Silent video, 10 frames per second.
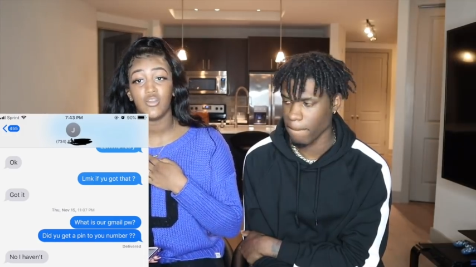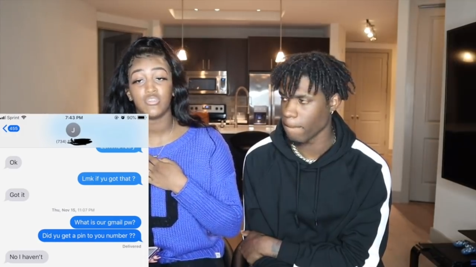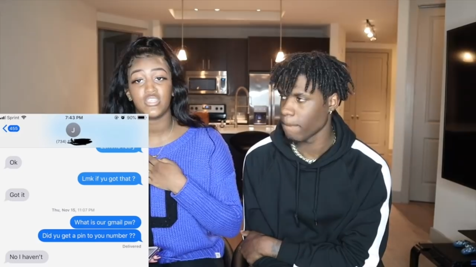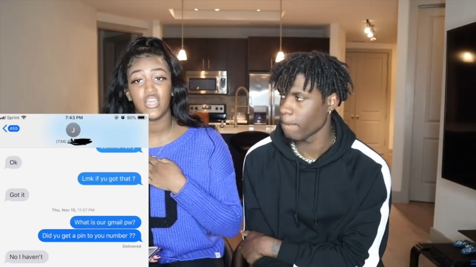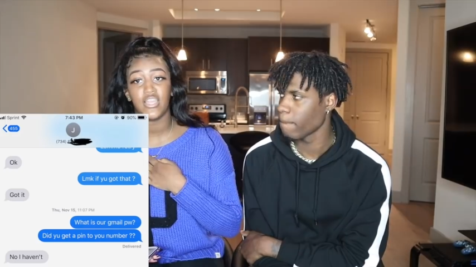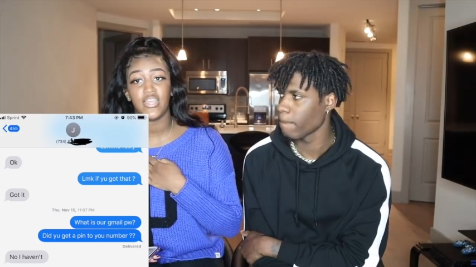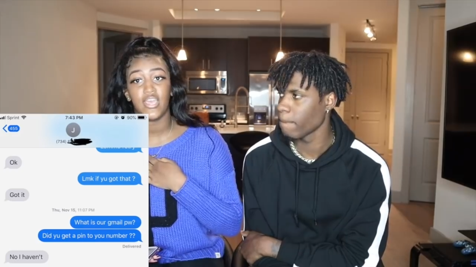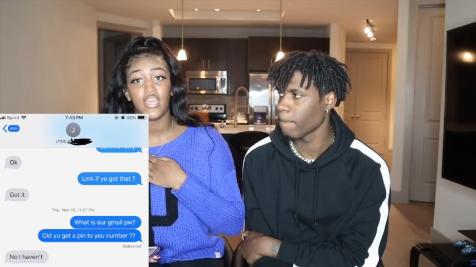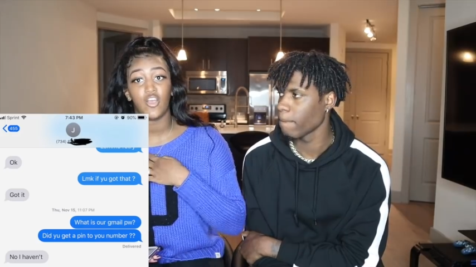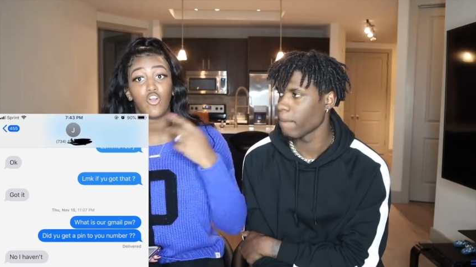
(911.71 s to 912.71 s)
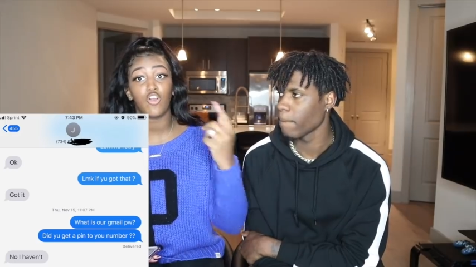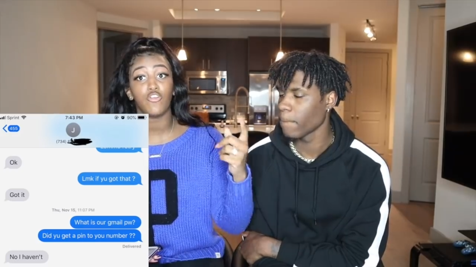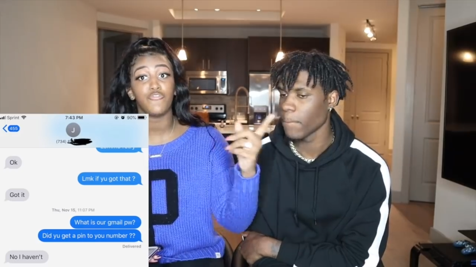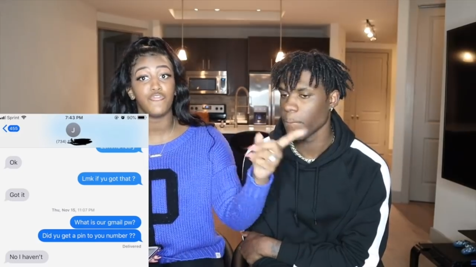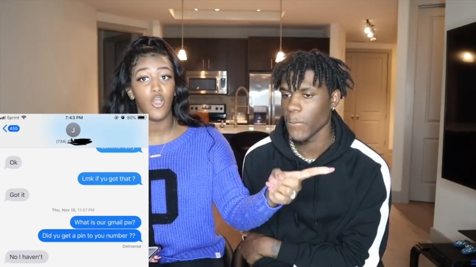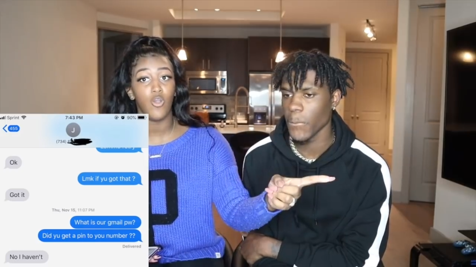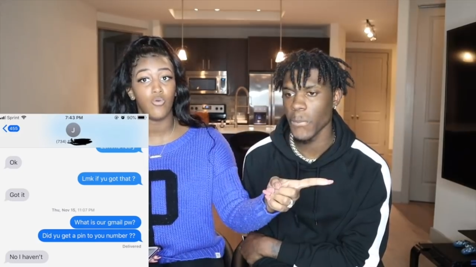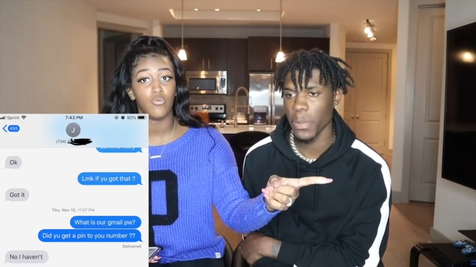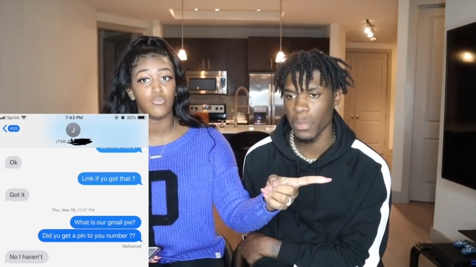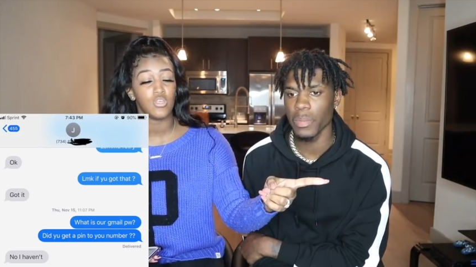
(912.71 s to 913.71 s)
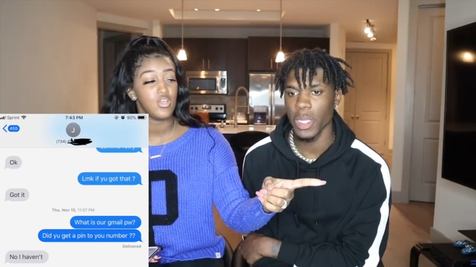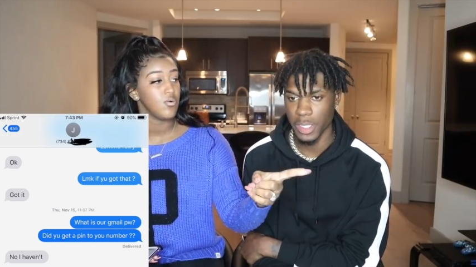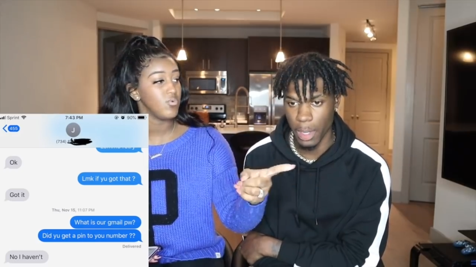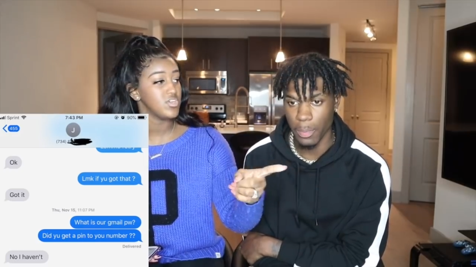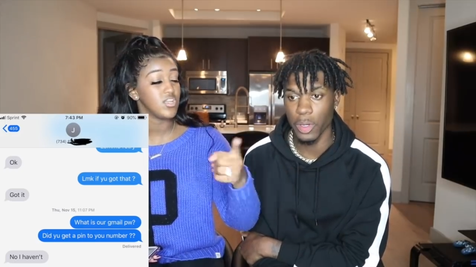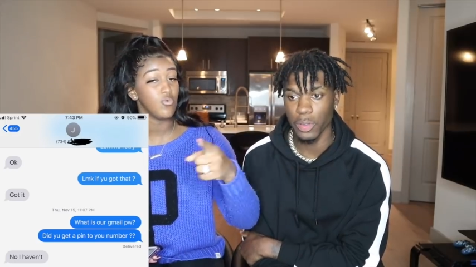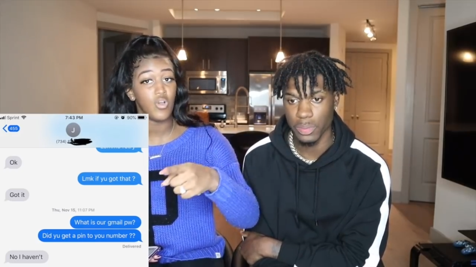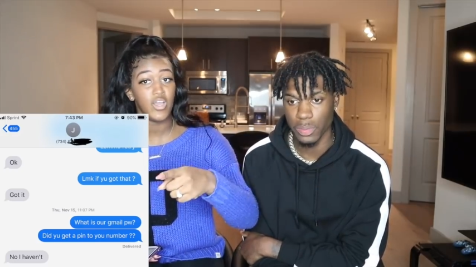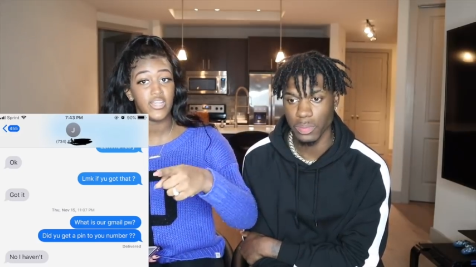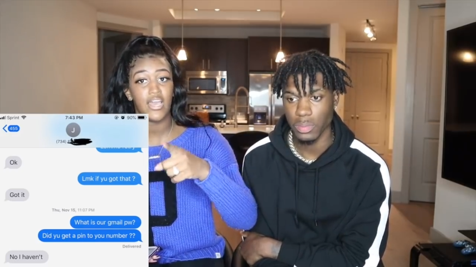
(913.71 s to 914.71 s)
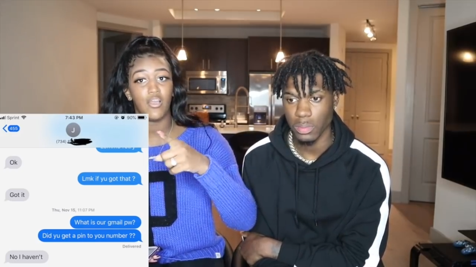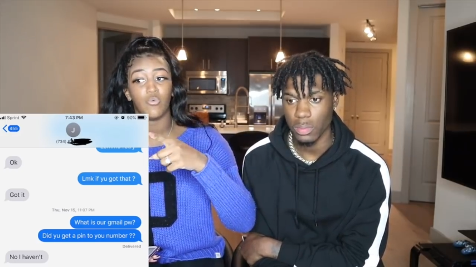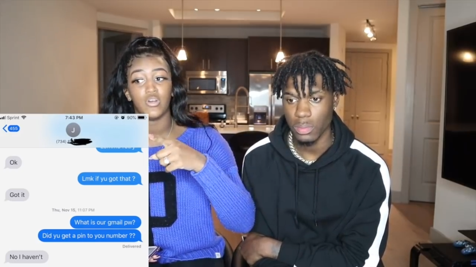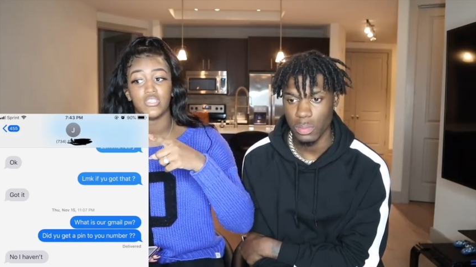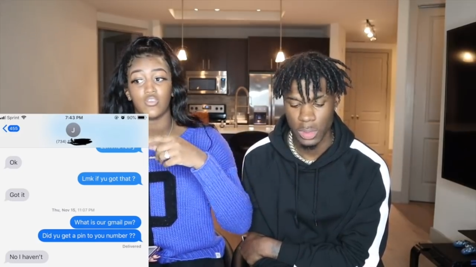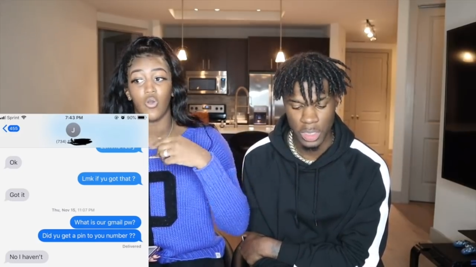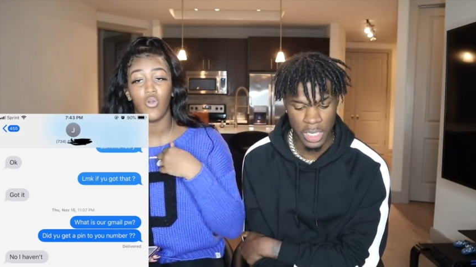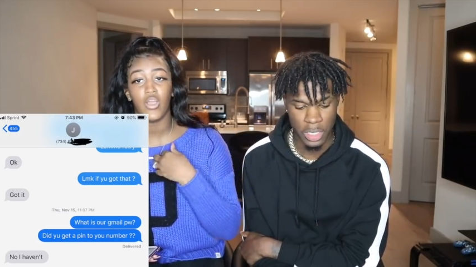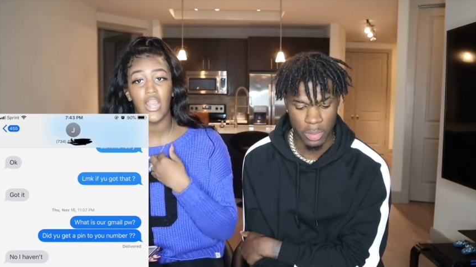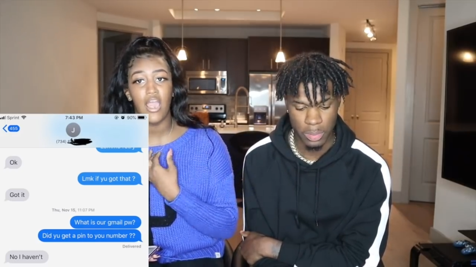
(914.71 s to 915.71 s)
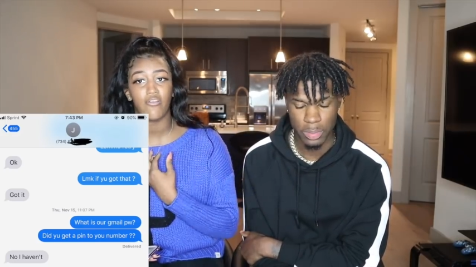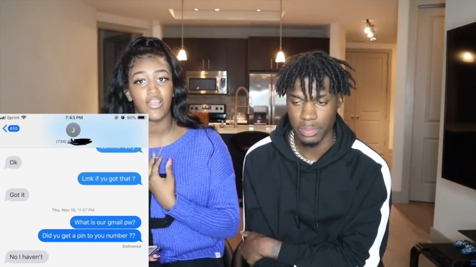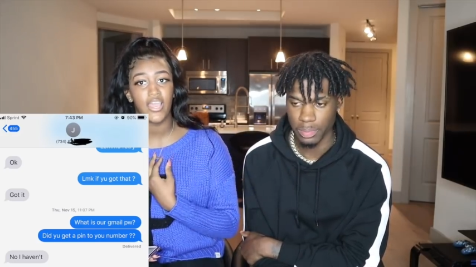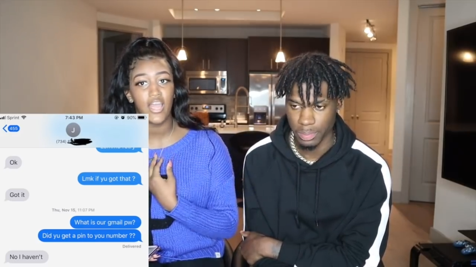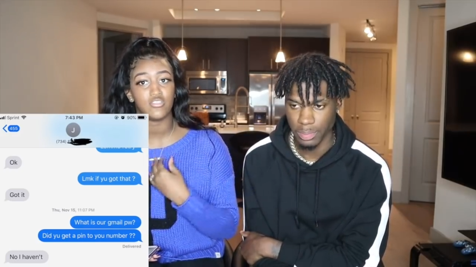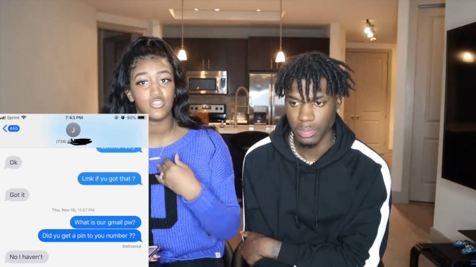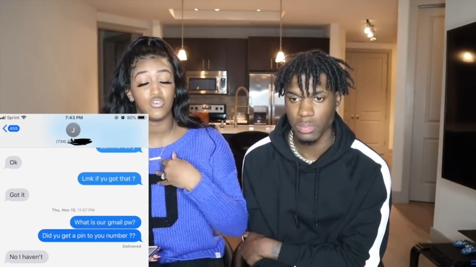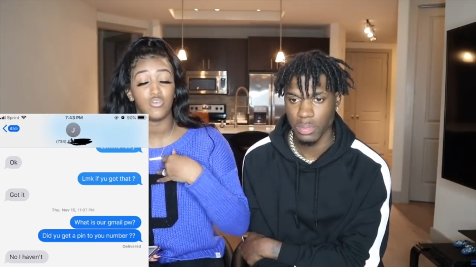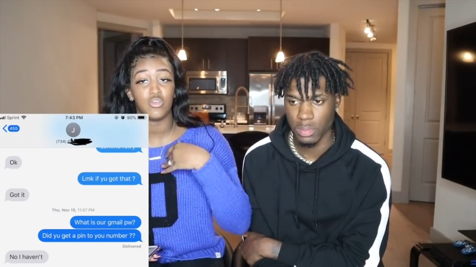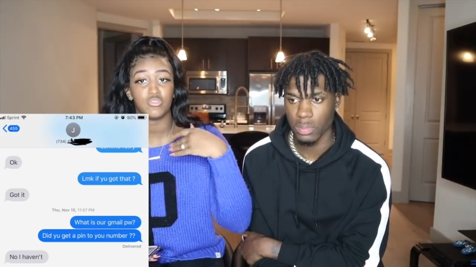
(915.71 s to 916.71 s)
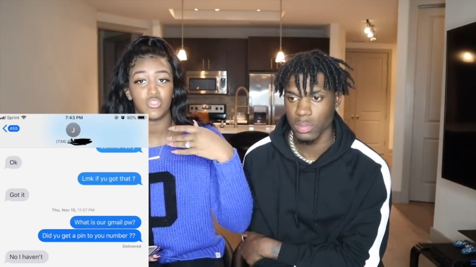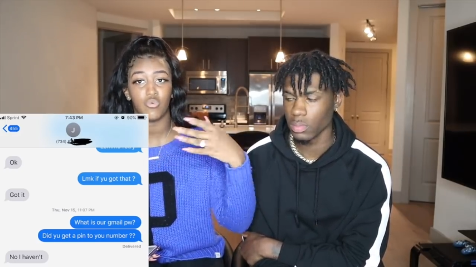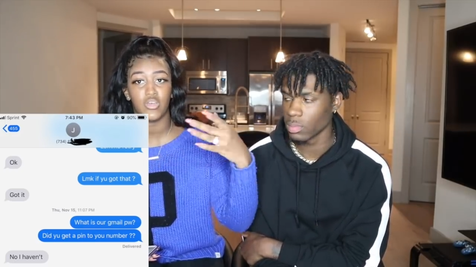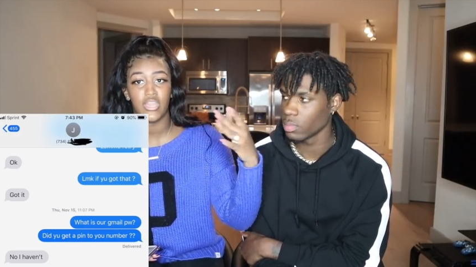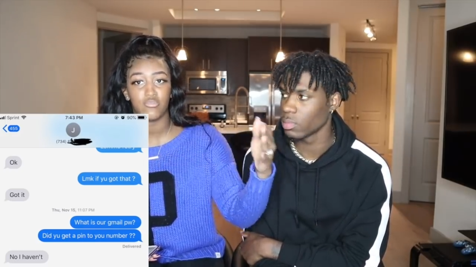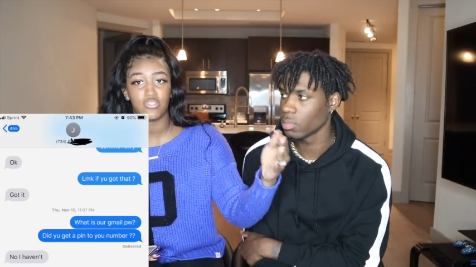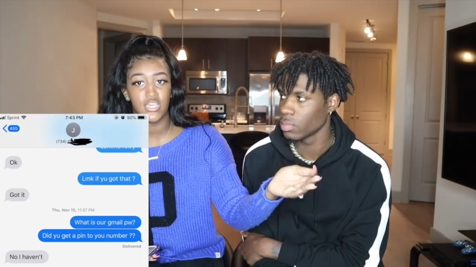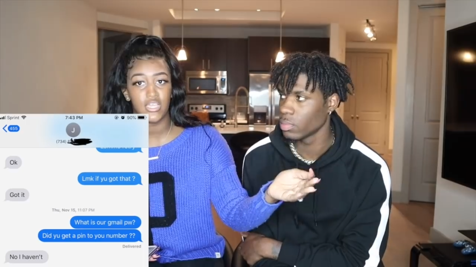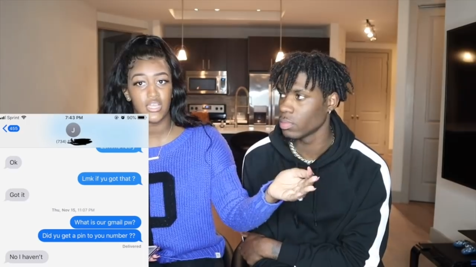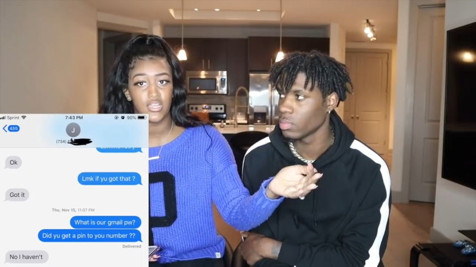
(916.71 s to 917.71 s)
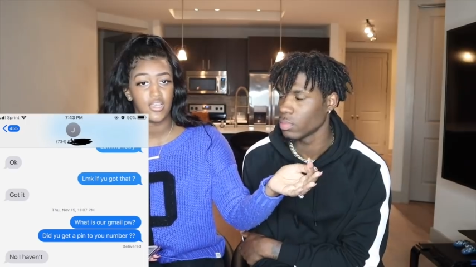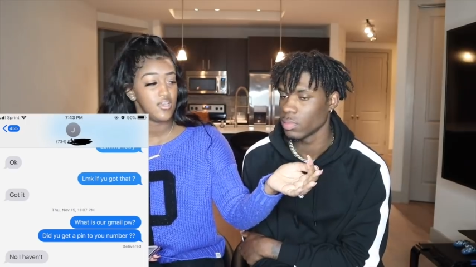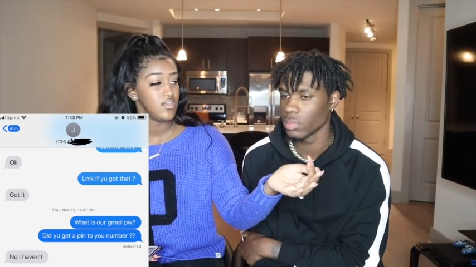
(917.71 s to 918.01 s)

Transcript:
Speaker 1: it was saying that her phone number. was the one that was Getting on it. our account. So it was the one that was getting